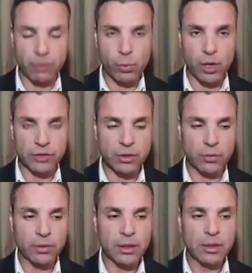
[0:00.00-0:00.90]
from Warsaw.
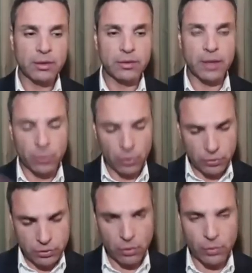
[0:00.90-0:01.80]
They were
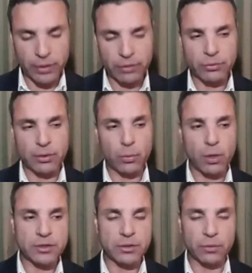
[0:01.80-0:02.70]
also going through the
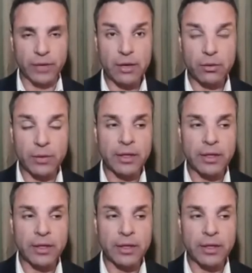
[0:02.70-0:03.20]
Warsaw ghetto.